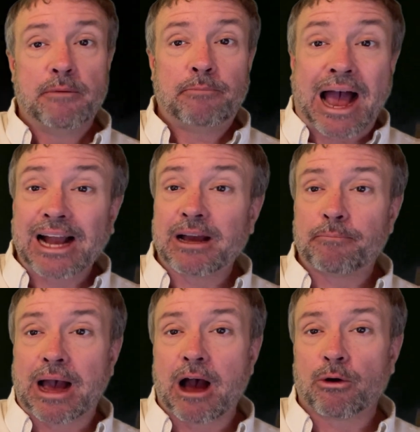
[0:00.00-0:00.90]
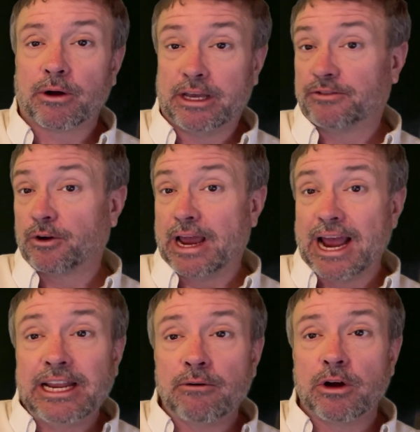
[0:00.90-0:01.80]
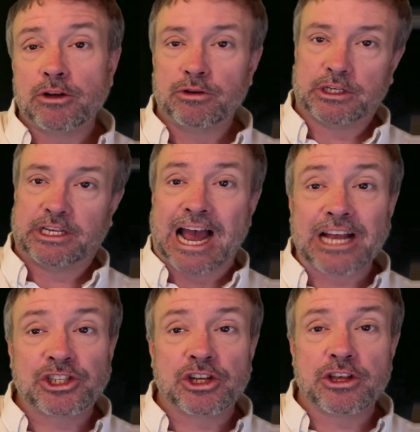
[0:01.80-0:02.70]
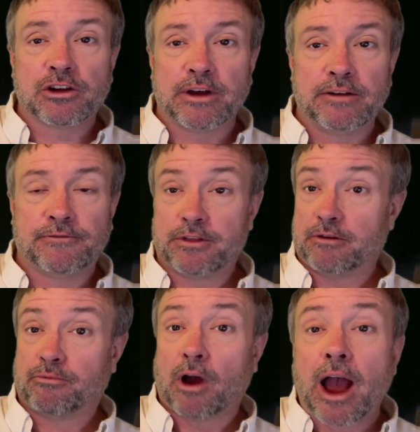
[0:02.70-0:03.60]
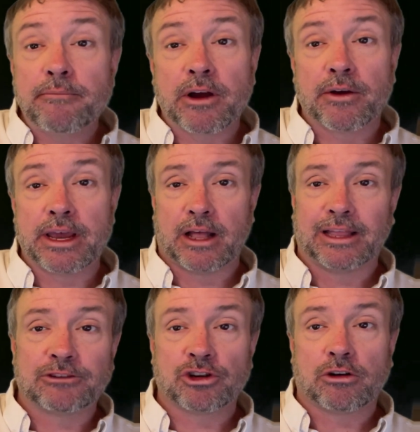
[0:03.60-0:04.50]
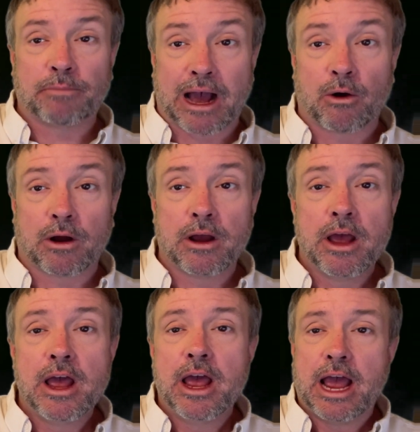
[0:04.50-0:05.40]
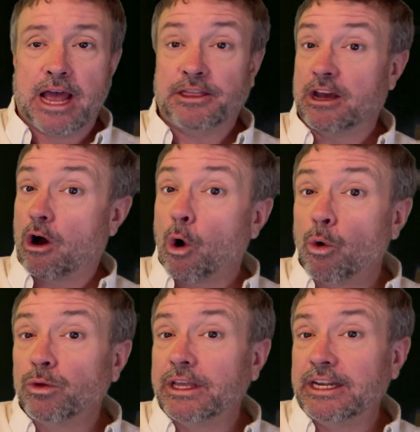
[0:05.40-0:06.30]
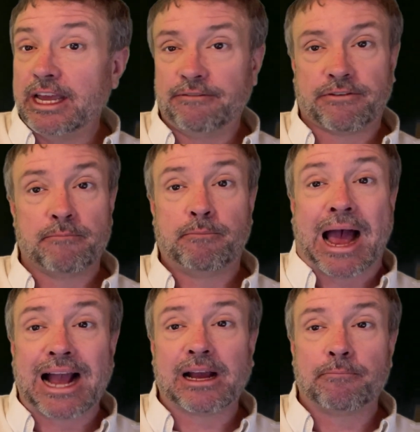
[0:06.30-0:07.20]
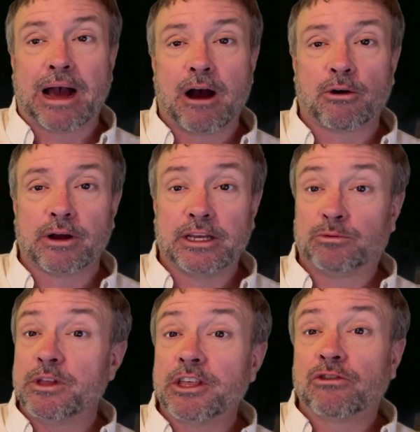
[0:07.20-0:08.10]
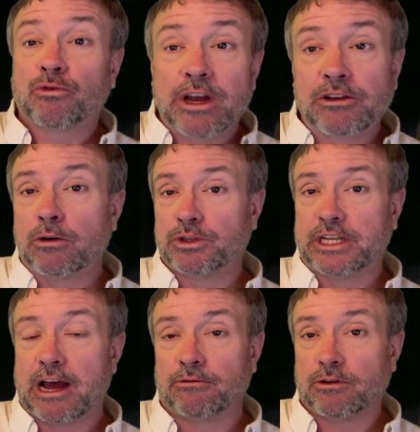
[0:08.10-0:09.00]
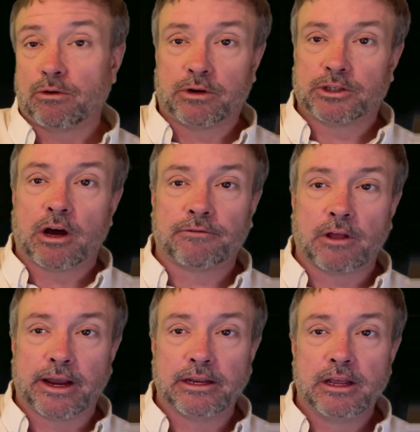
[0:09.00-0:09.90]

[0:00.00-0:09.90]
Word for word: Backup power is for anyone who's attached to the grid for their primary electrical power, and the only need for backup power is when the grid goes down or is offline.